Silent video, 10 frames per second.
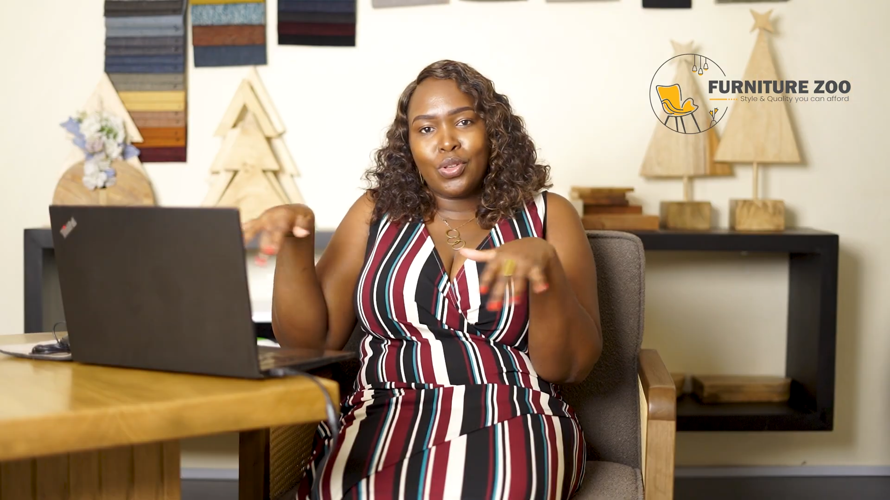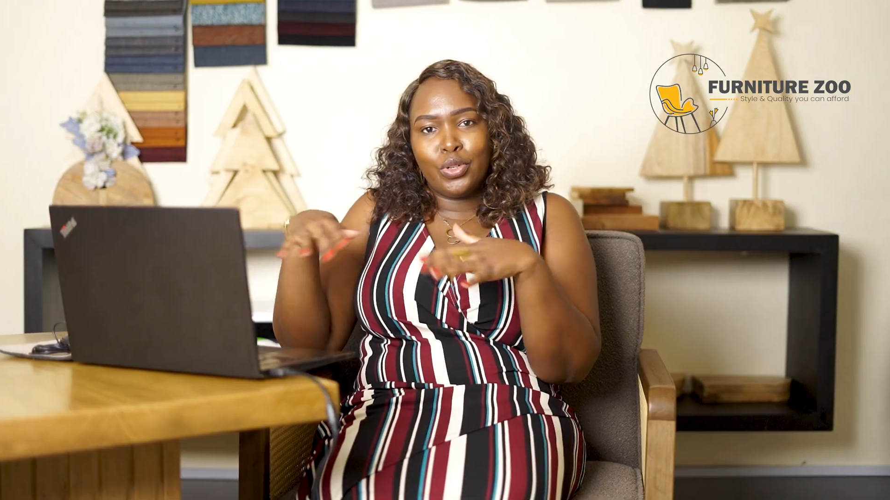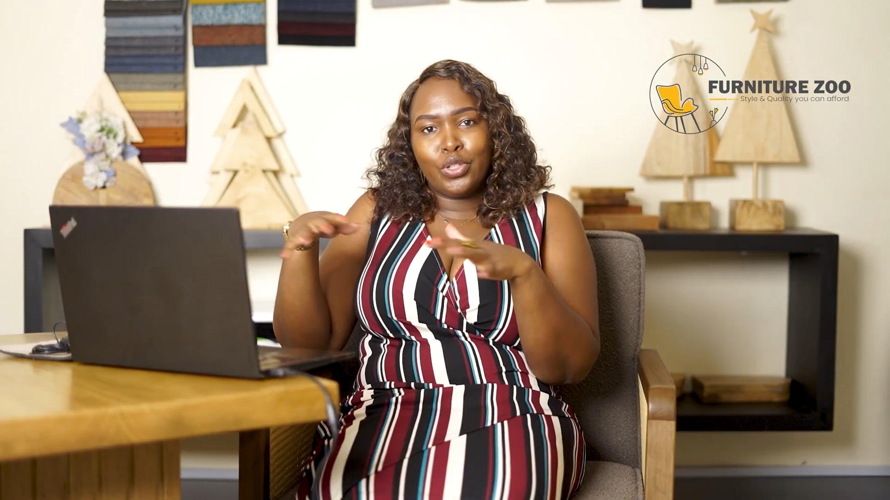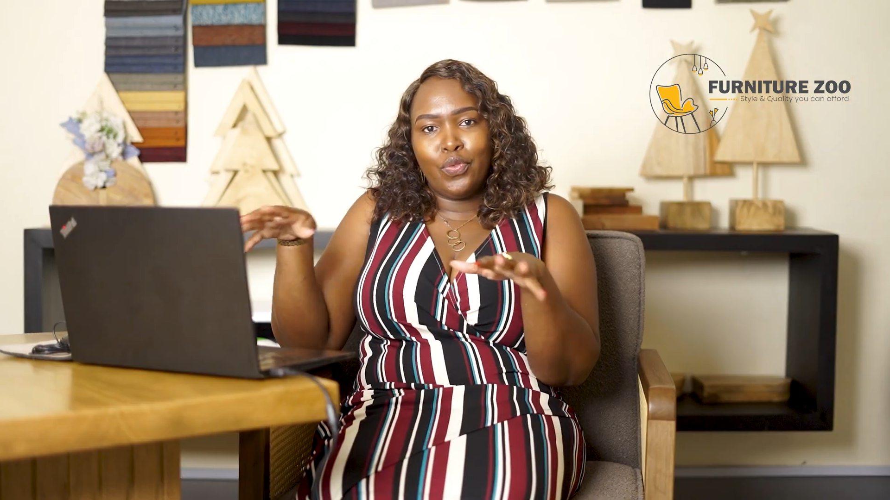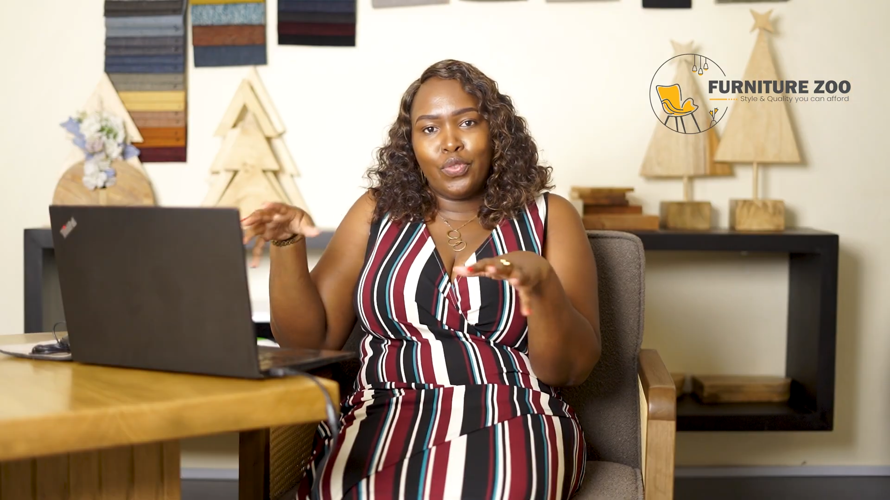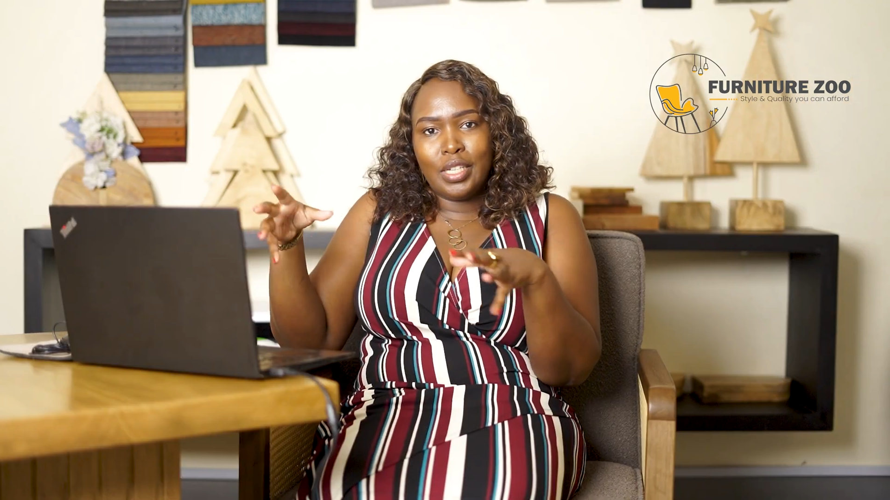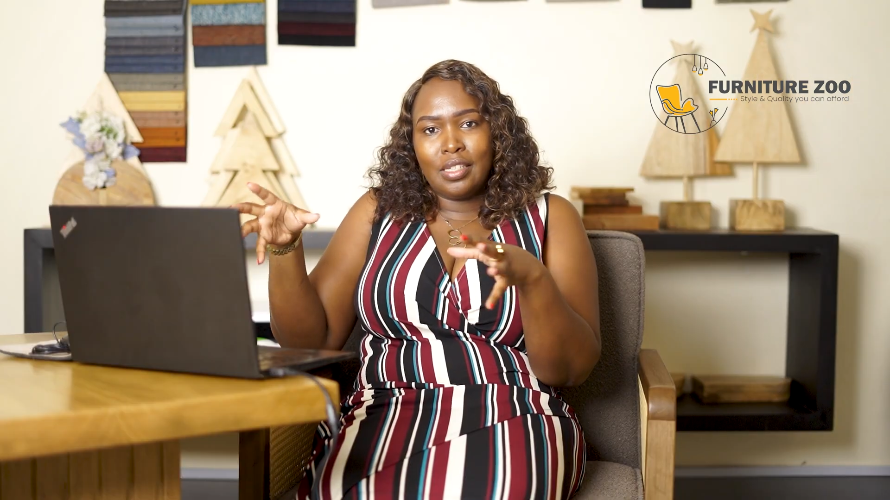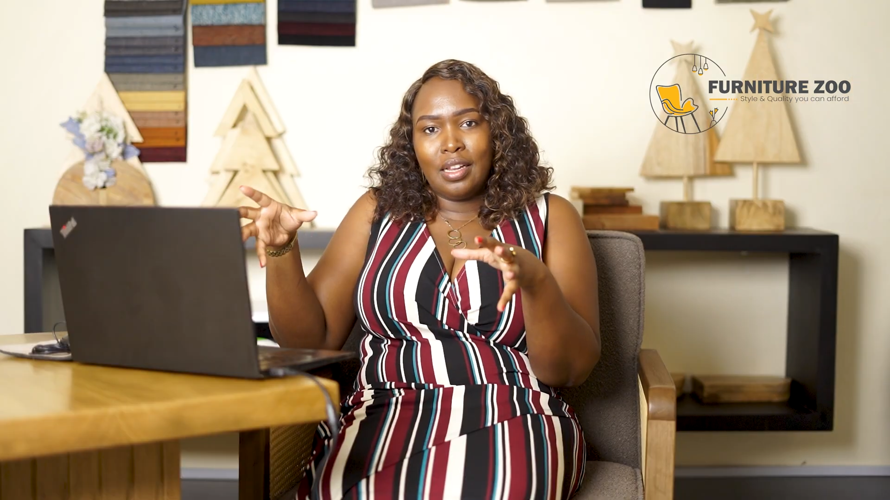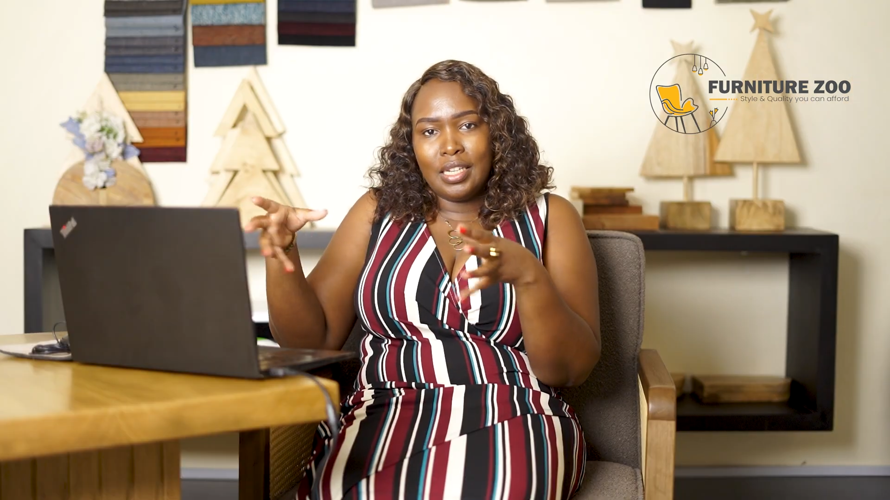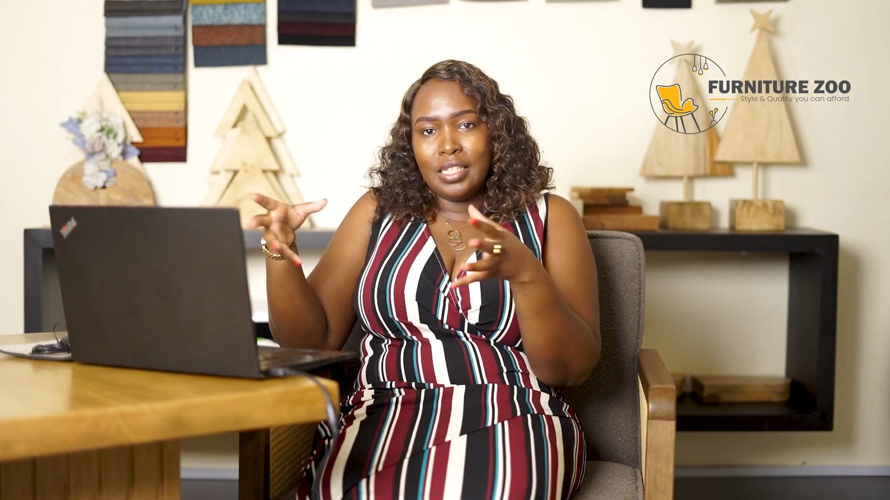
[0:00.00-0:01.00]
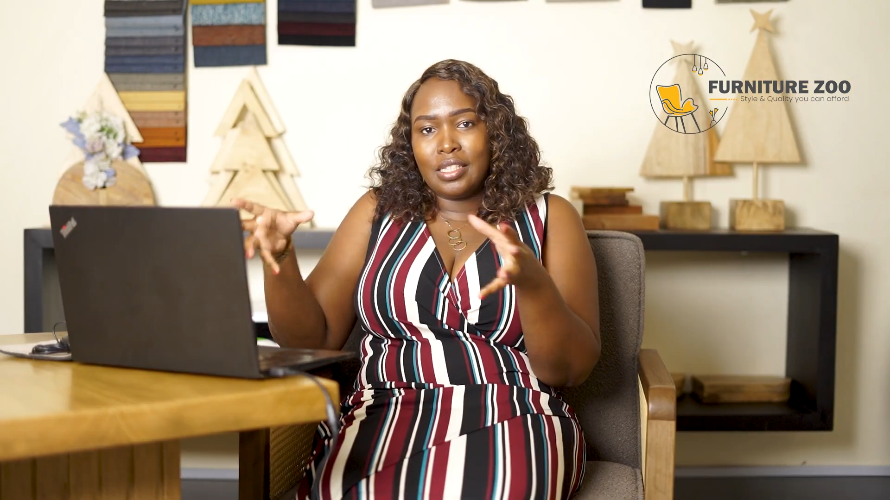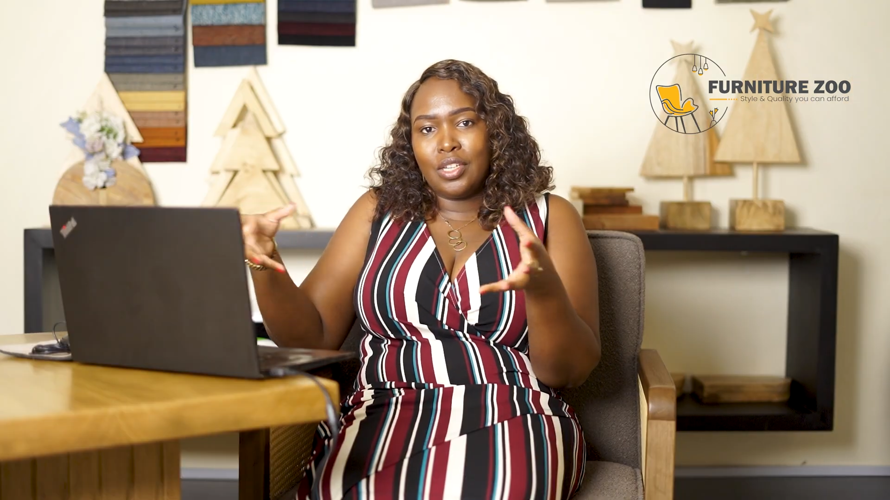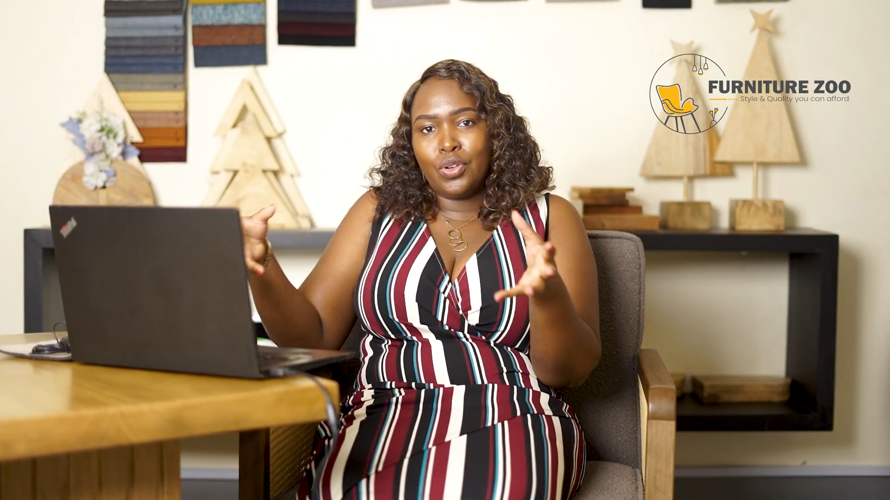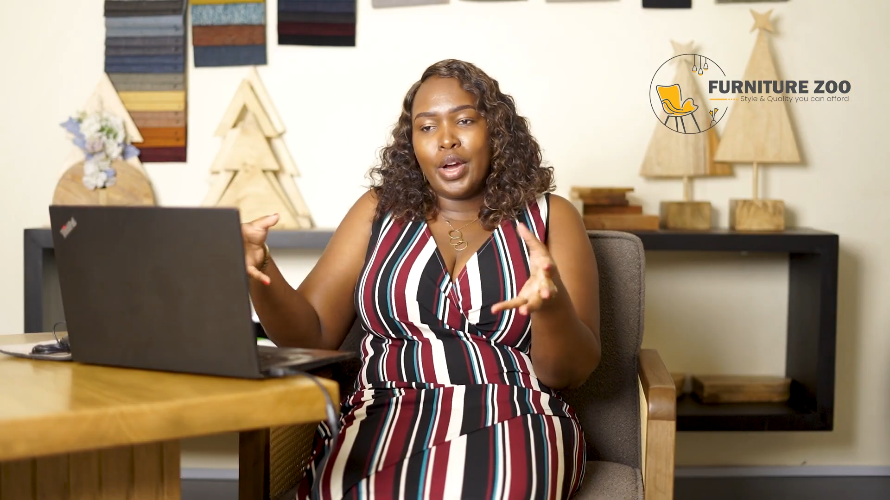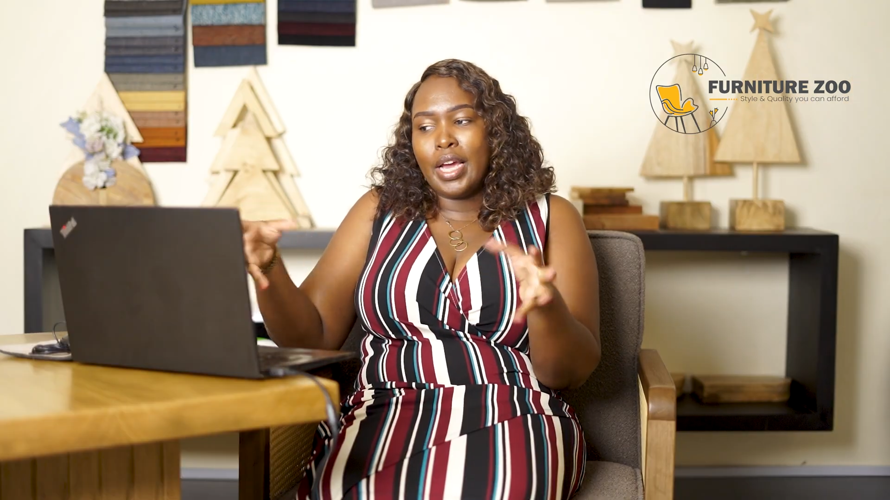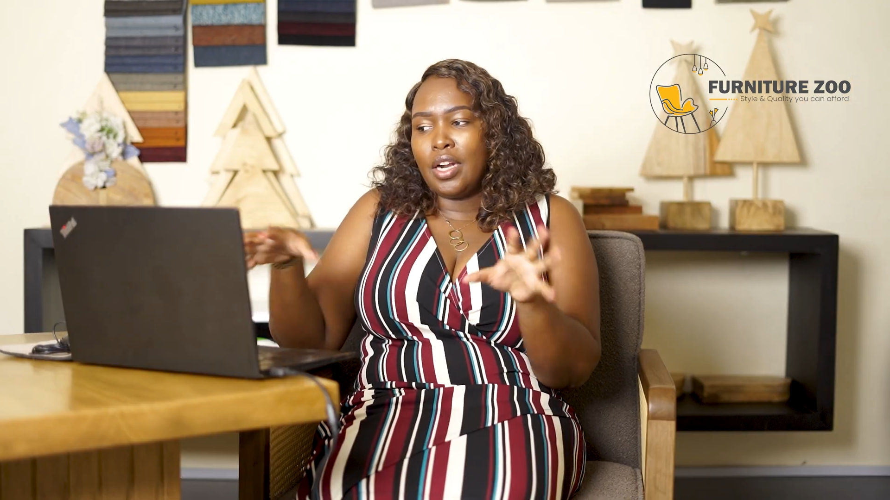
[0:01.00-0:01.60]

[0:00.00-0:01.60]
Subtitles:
coat of linseed oil,